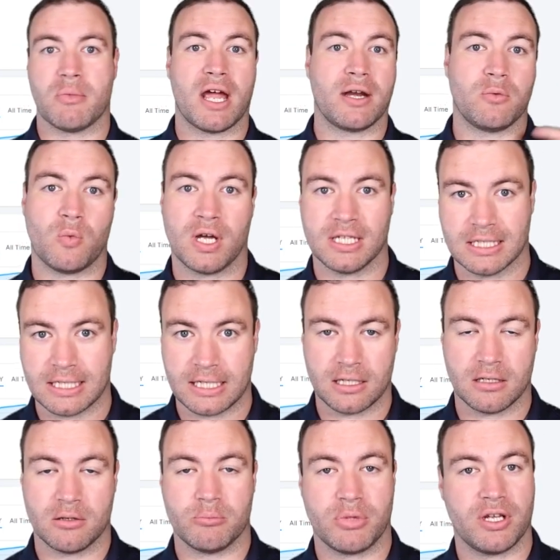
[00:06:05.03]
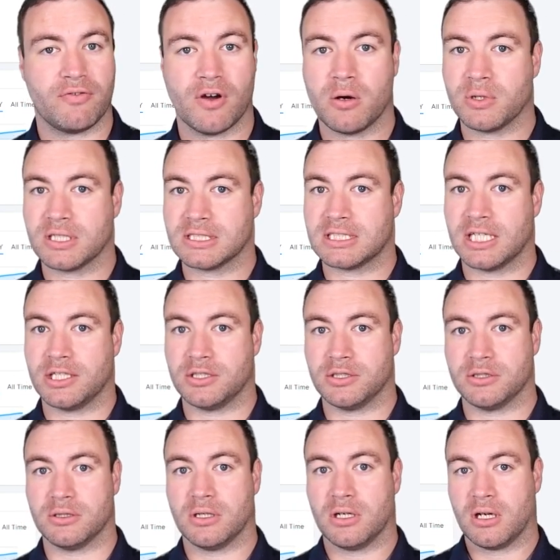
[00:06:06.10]
and one link. But if I want to send
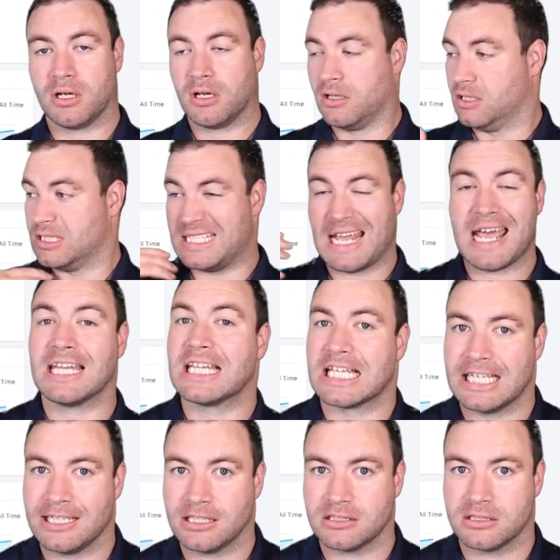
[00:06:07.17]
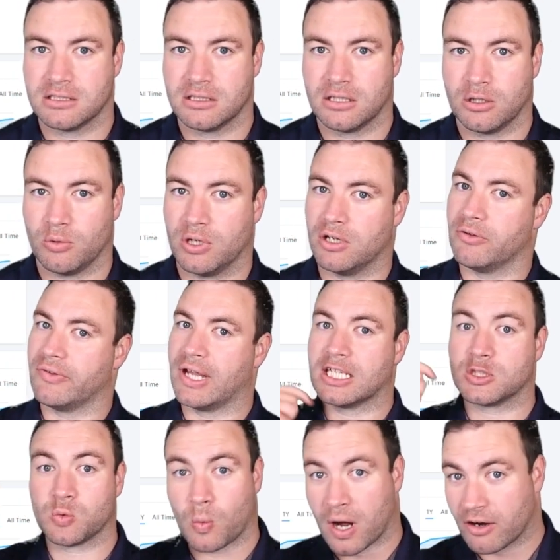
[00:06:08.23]
you 10 links, well, that's
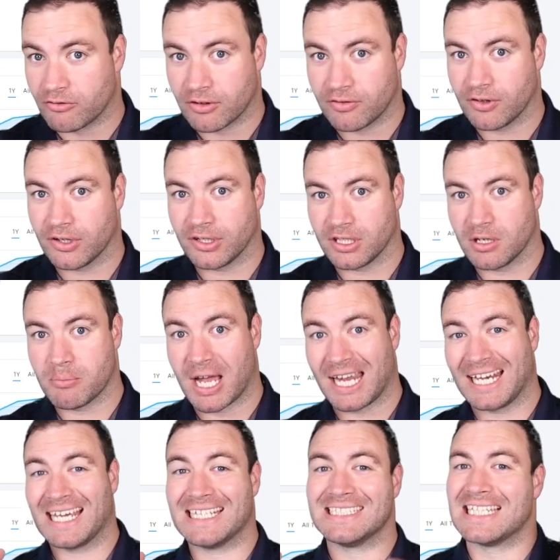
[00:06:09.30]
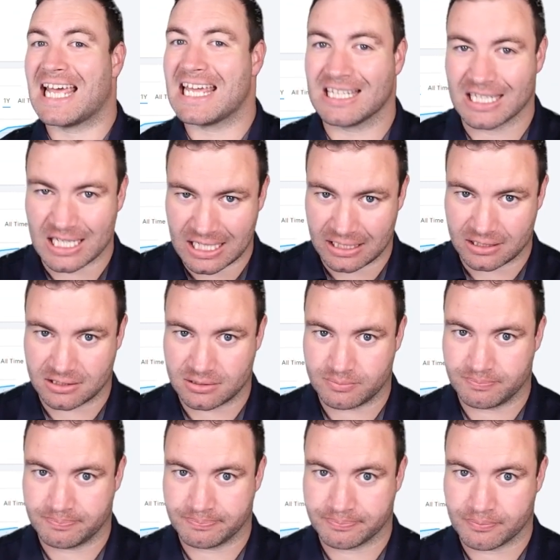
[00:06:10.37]
one referring domain and 10 links.
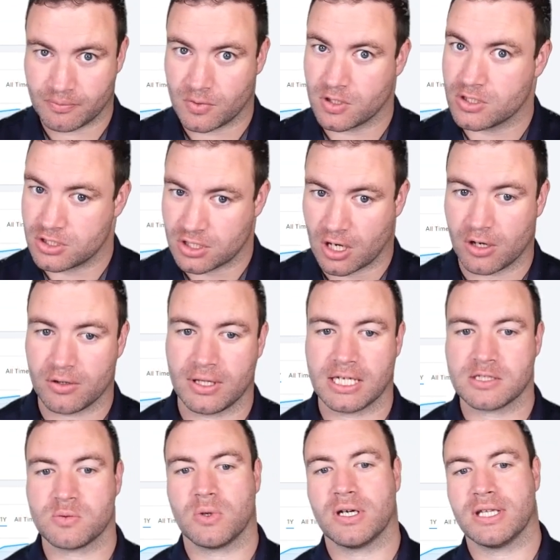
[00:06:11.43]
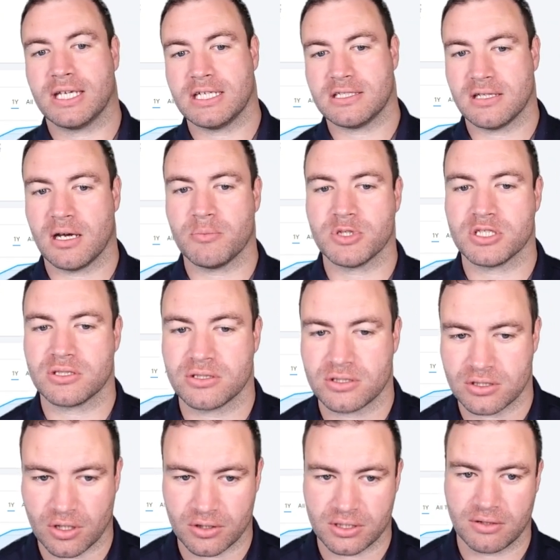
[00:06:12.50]
So that's why these numbers are
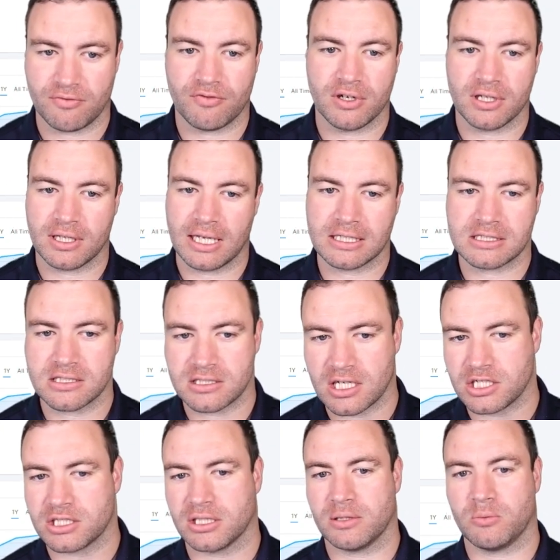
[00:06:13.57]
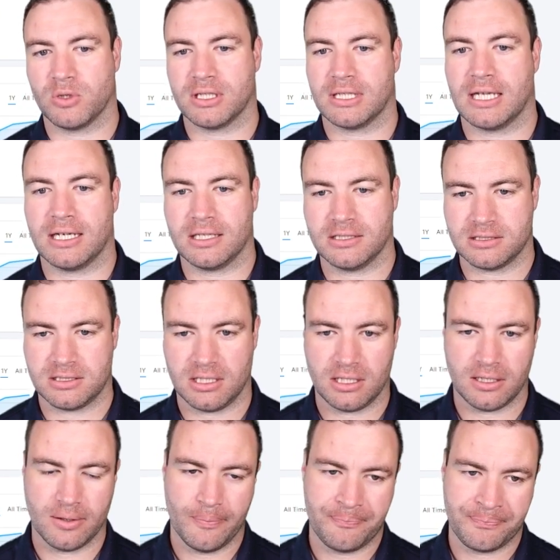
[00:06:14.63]
so different. That's essentially what that is there.
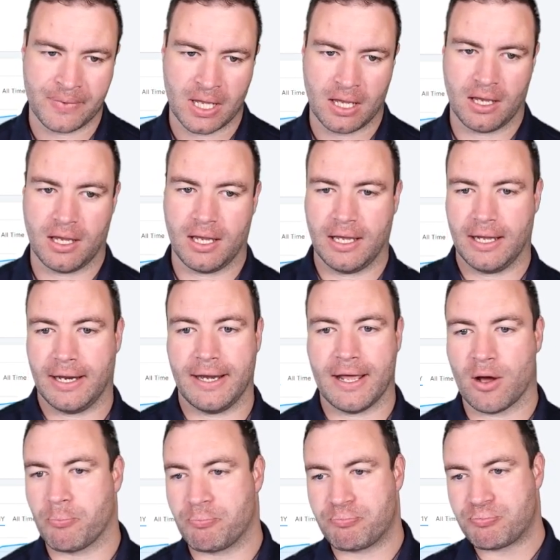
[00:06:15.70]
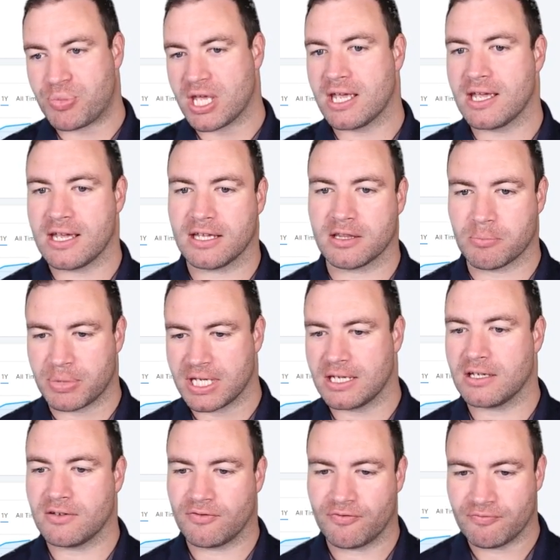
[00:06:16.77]
Now, the
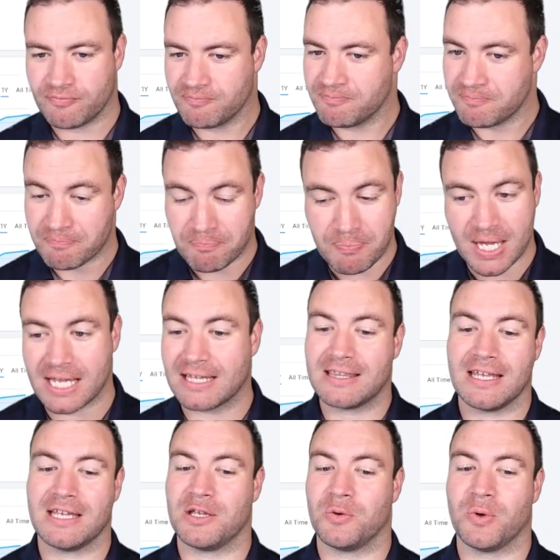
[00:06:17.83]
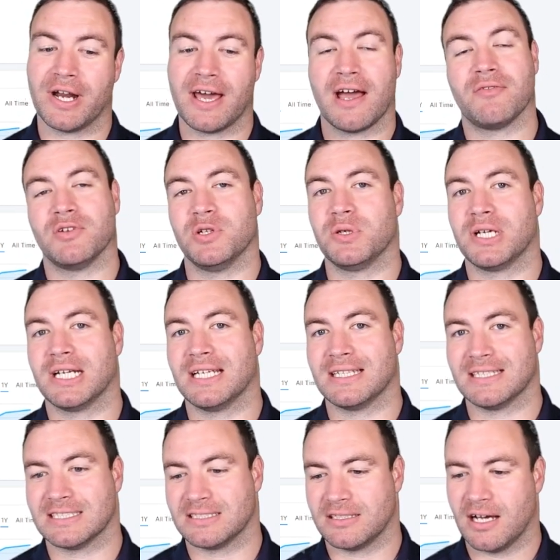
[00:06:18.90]
big thing you want to have a look at the
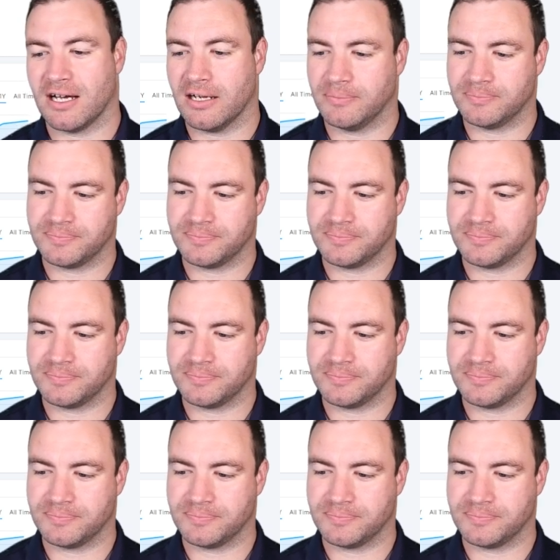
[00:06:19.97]
start